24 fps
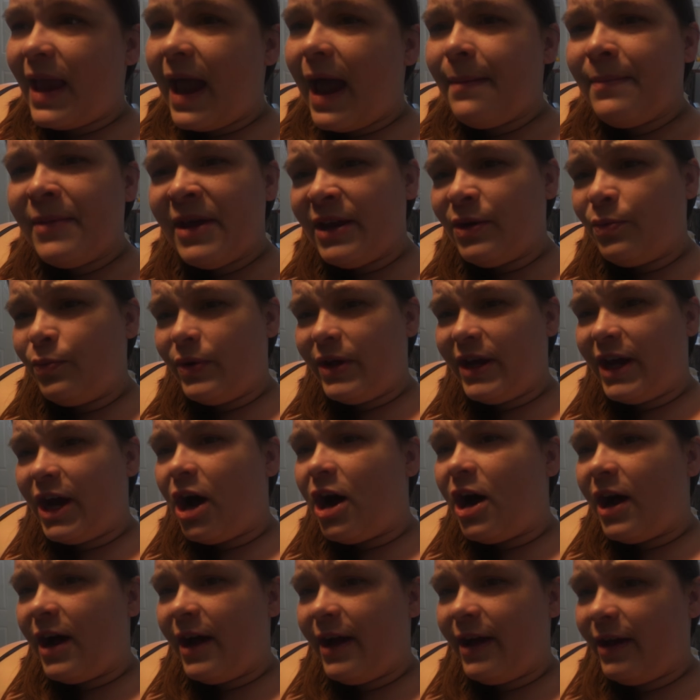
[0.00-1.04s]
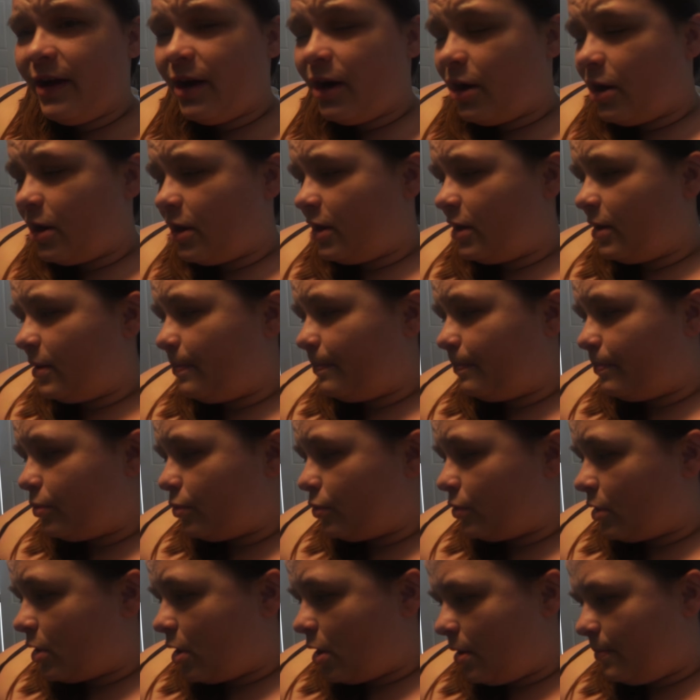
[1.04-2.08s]
I mean, we got our
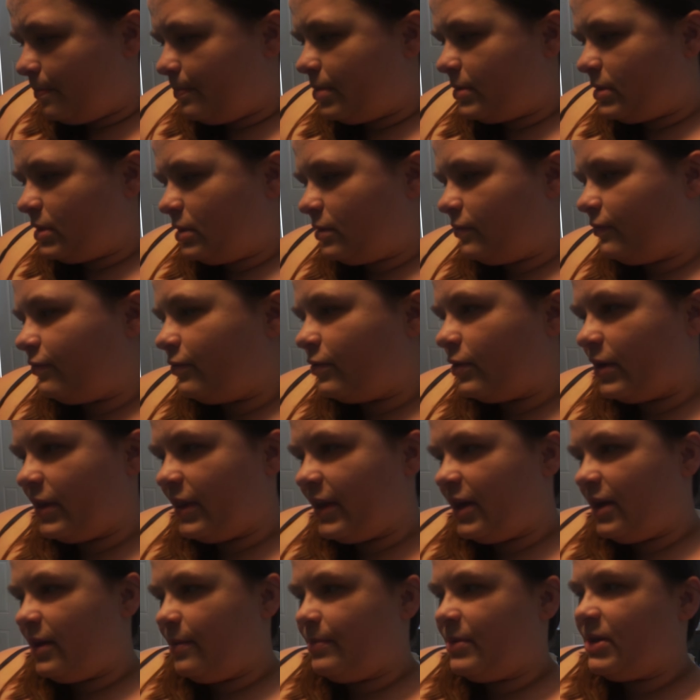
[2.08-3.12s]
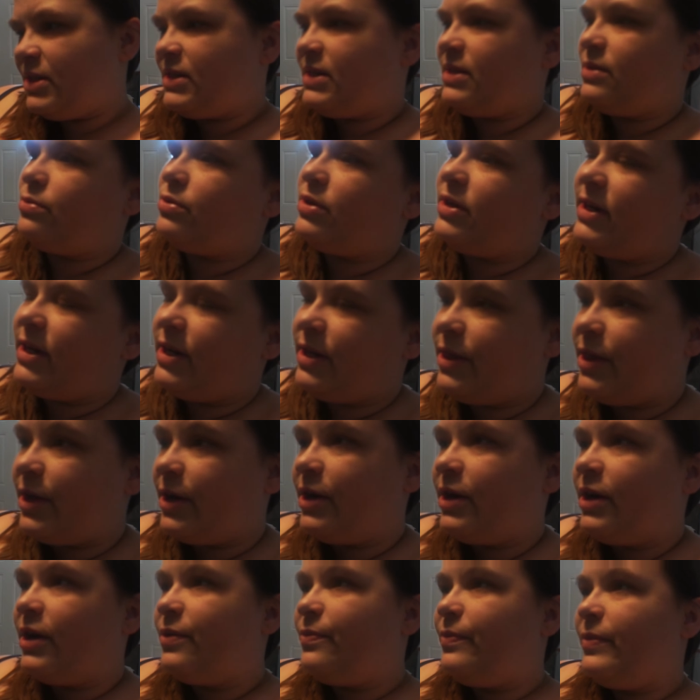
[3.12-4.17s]
prompt for the Amazing
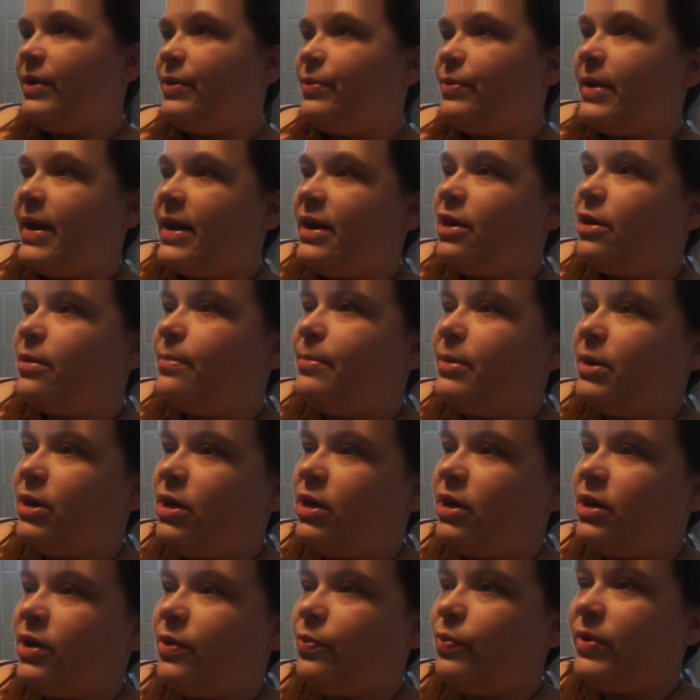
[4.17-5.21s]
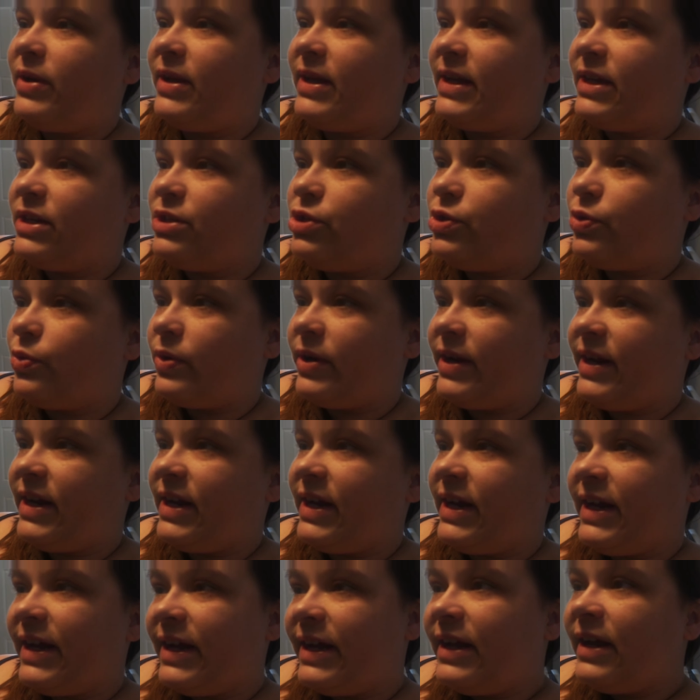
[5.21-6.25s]
Readathon. We read our book. We enjoyed
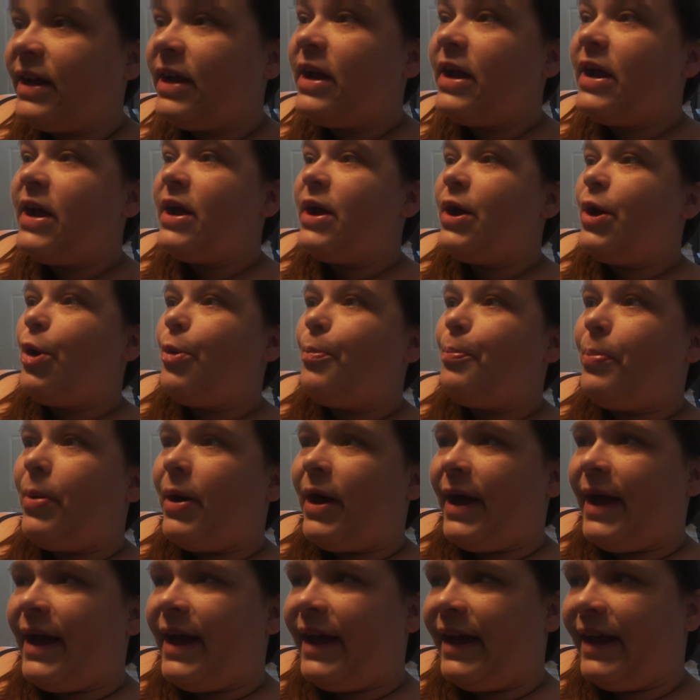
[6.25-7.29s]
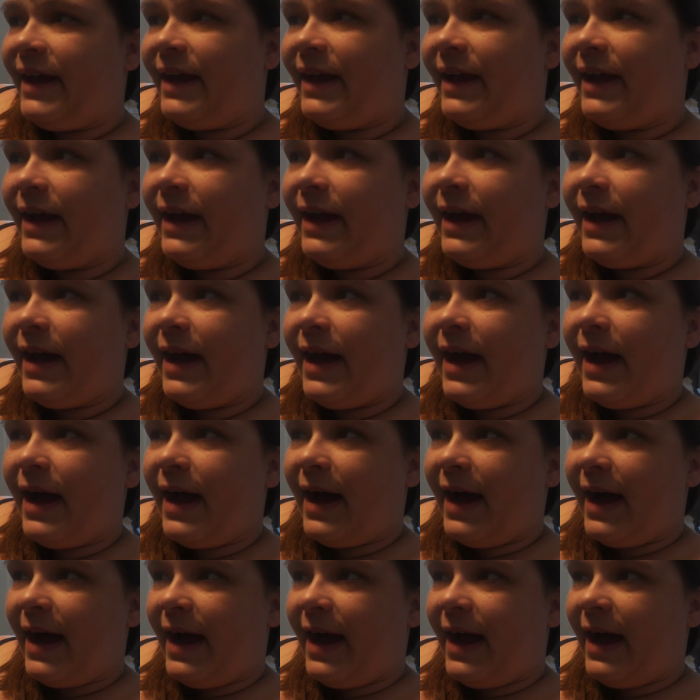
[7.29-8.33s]
it. But
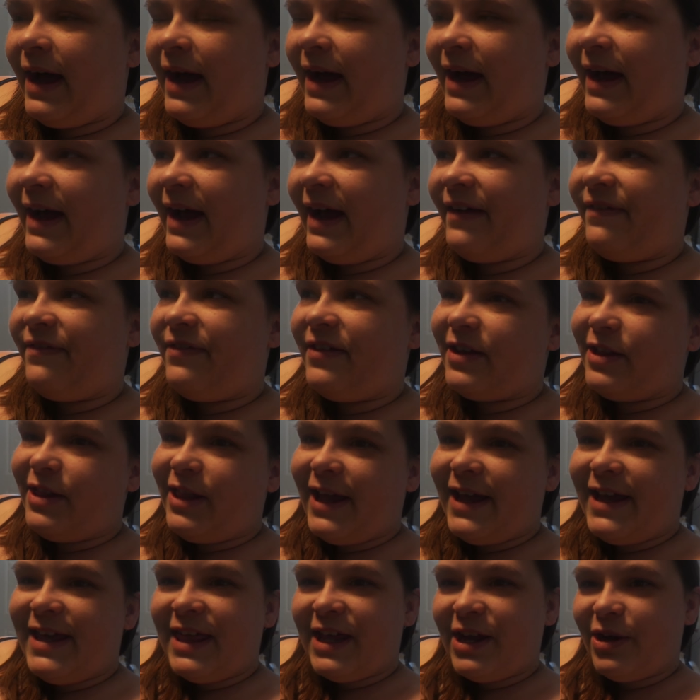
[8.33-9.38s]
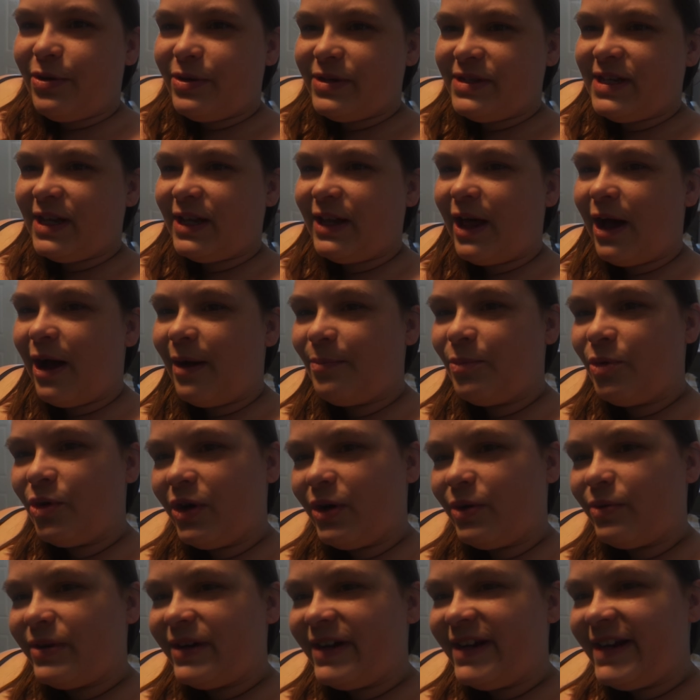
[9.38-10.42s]
I feel like there was a lot
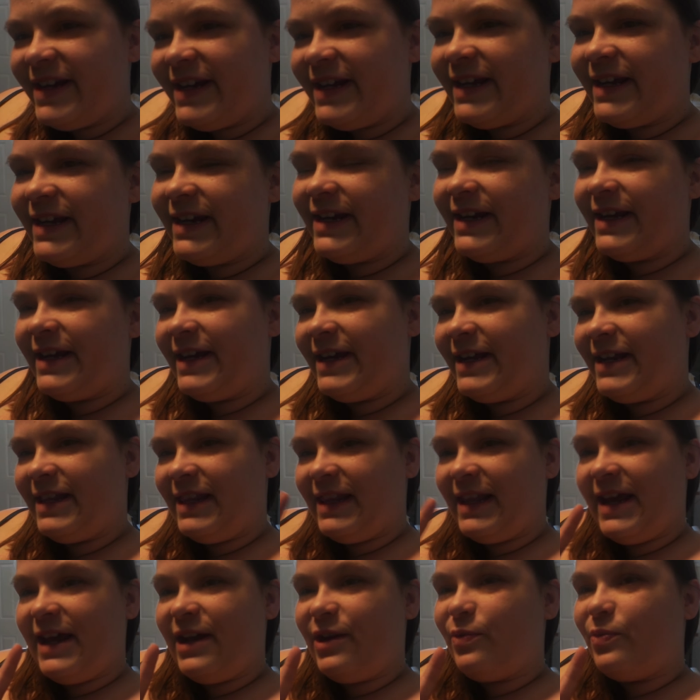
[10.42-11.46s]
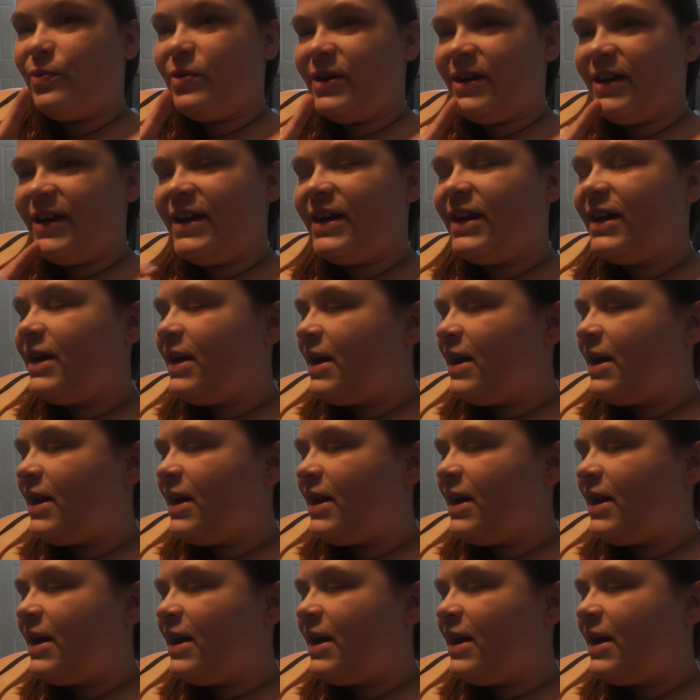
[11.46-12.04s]
more reading in leg 1